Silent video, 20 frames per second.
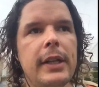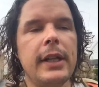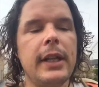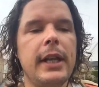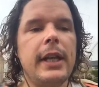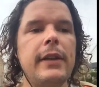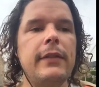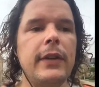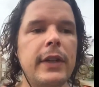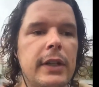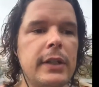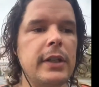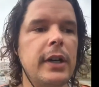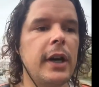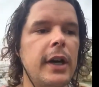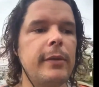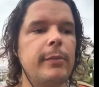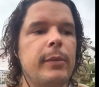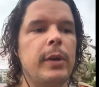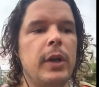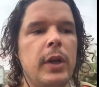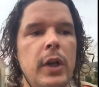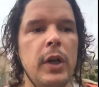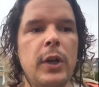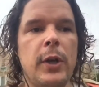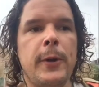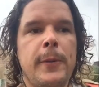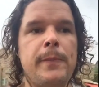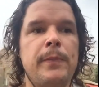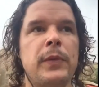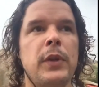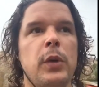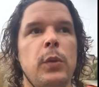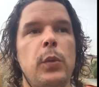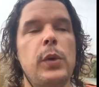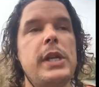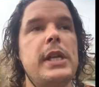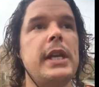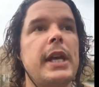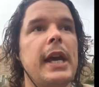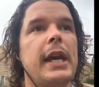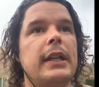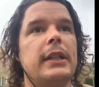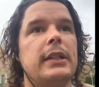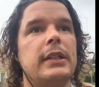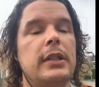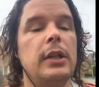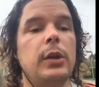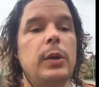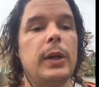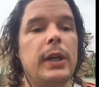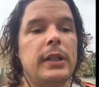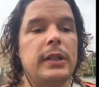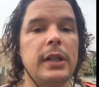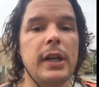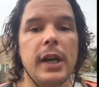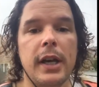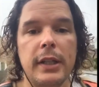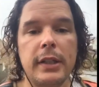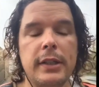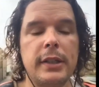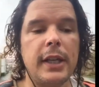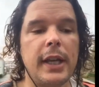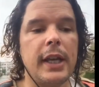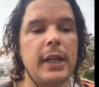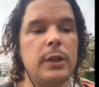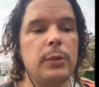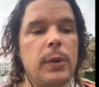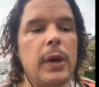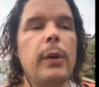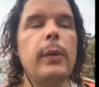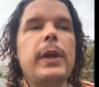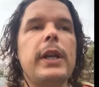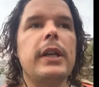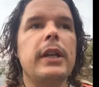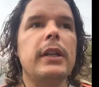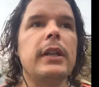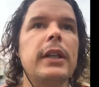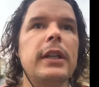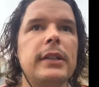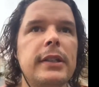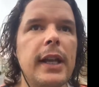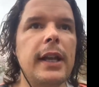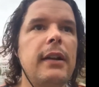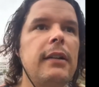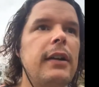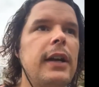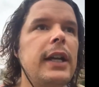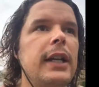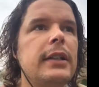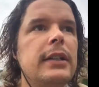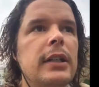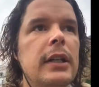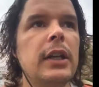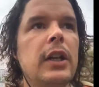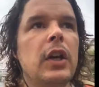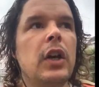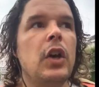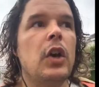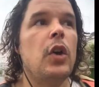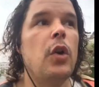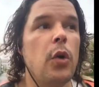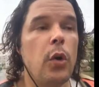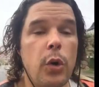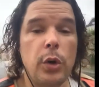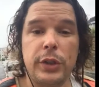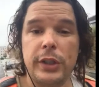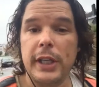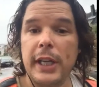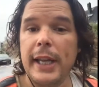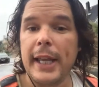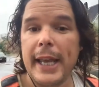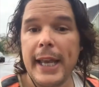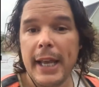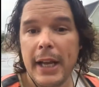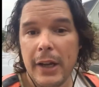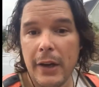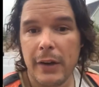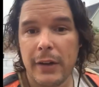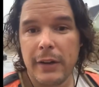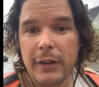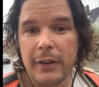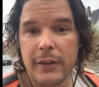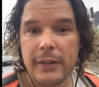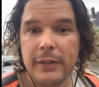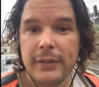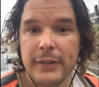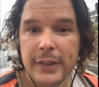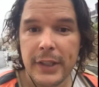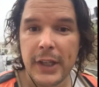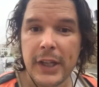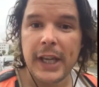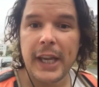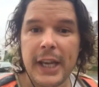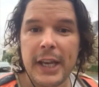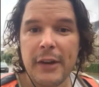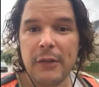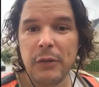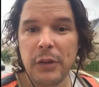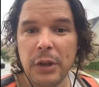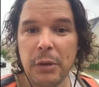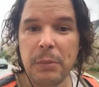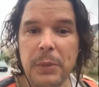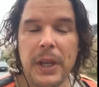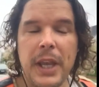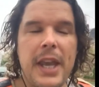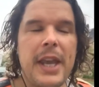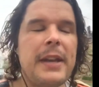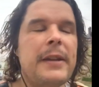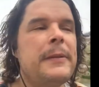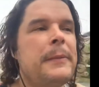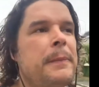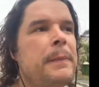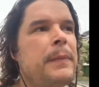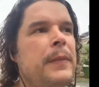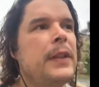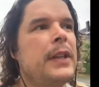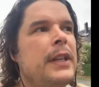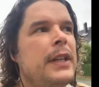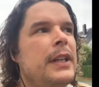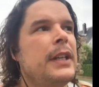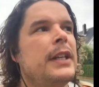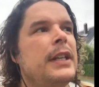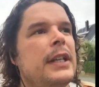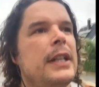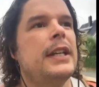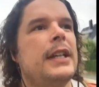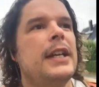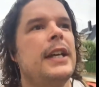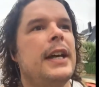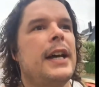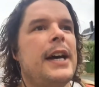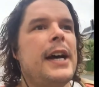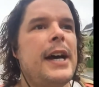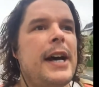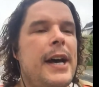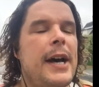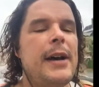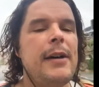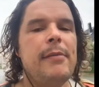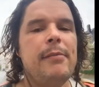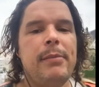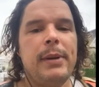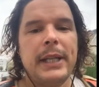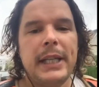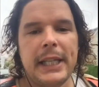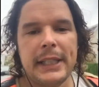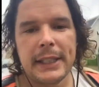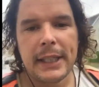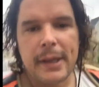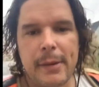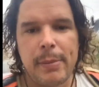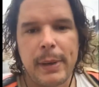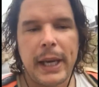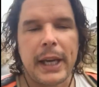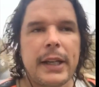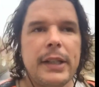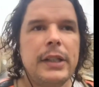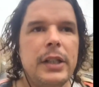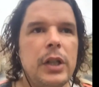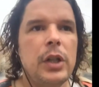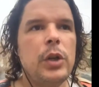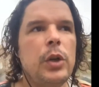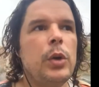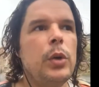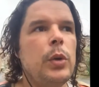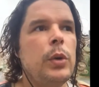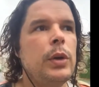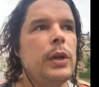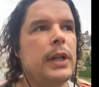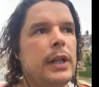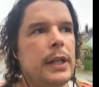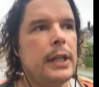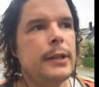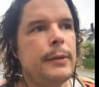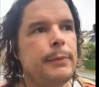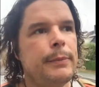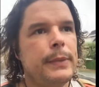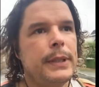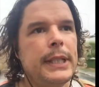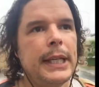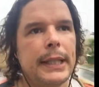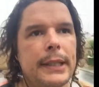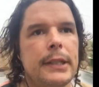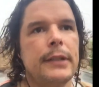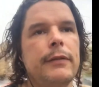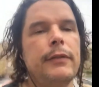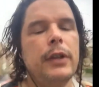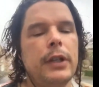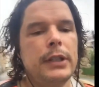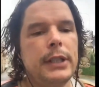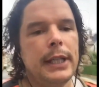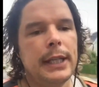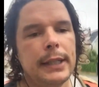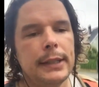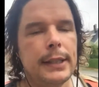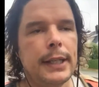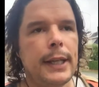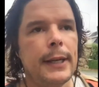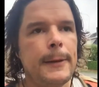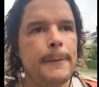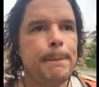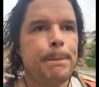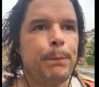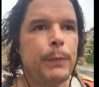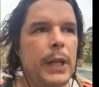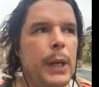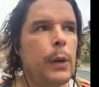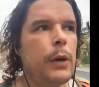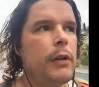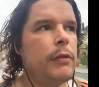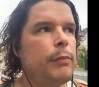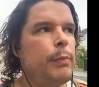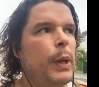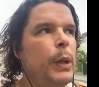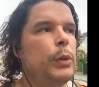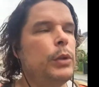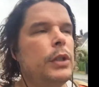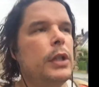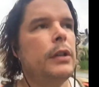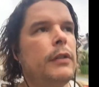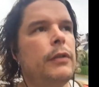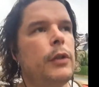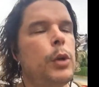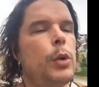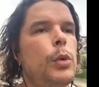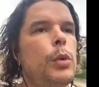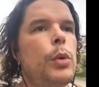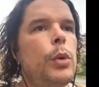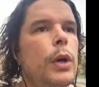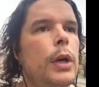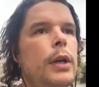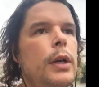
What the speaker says: the evening time, we get to a certain stage where we can accelerate or delay our circadian rhythm again. But let's get back to sex and fertility. Now, I've posted a few